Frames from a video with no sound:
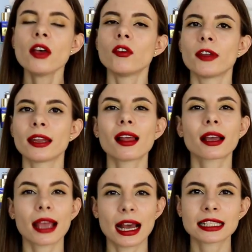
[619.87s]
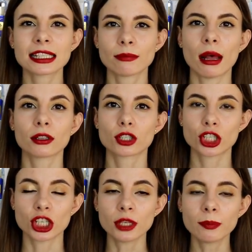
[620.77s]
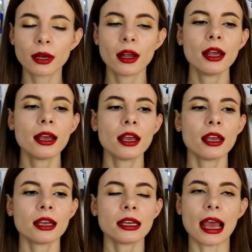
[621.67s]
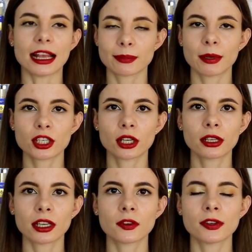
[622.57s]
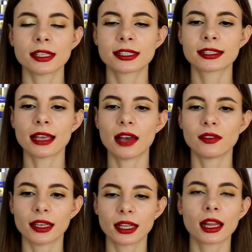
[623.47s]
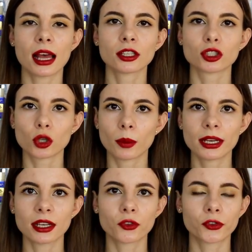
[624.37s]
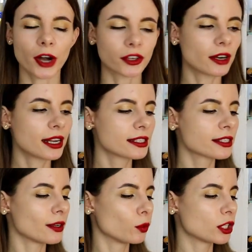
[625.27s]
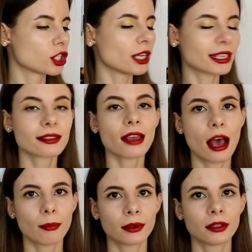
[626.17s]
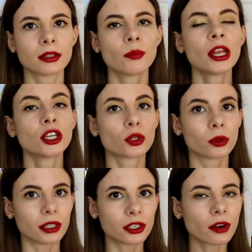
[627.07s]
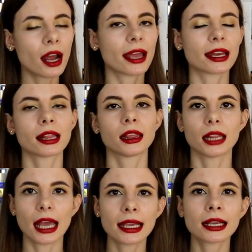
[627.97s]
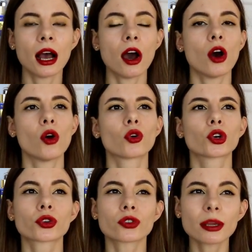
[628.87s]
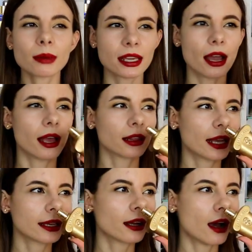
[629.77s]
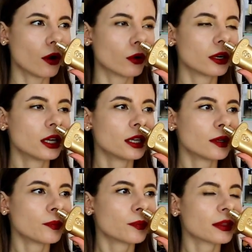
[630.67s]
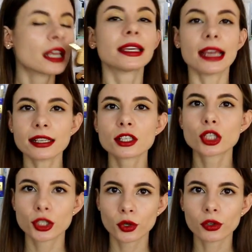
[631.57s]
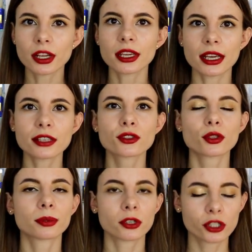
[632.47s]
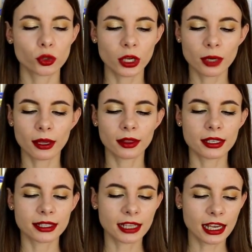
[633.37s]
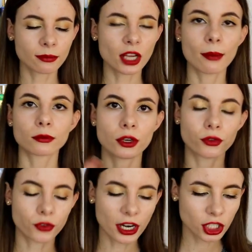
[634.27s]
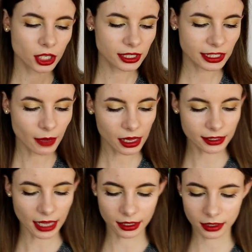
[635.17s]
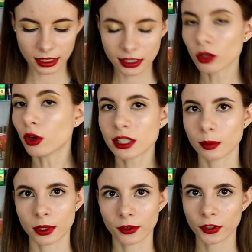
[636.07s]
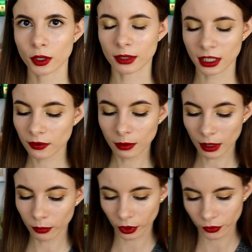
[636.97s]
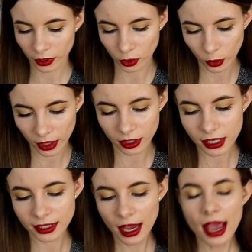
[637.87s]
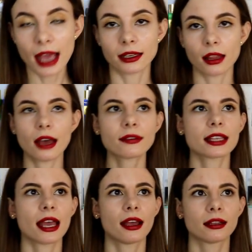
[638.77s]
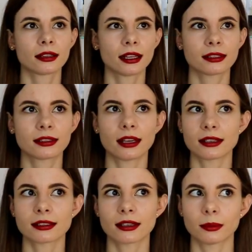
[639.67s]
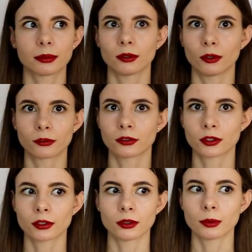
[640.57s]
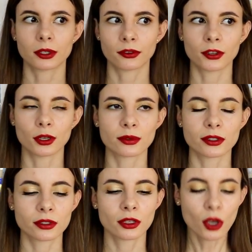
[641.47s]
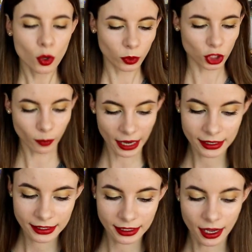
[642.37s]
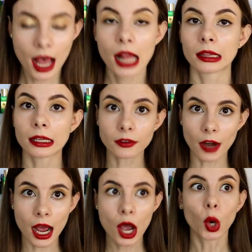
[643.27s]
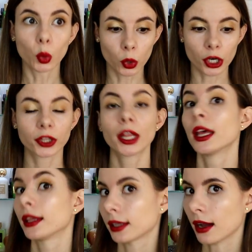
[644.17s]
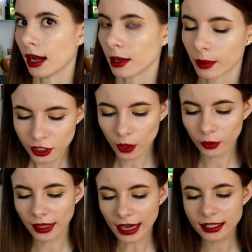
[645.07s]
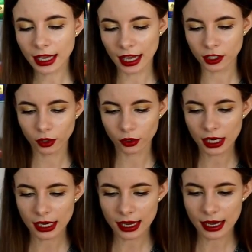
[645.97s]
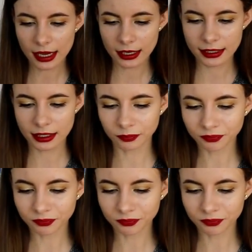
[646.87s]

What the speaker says: Vanilla can smell cheap, especially if it's a vanilla dominant fragrance, which doesn't happen to Lyra, and I like how creamy, I like how, yes, sugary, yes, super sweet, but at the same time refreshing it smells, and it's an awesome perfume that even my boyfriend wears and loves, and that doesn't happen often to perfumes, which makes Lyra worth the hype. So the next category is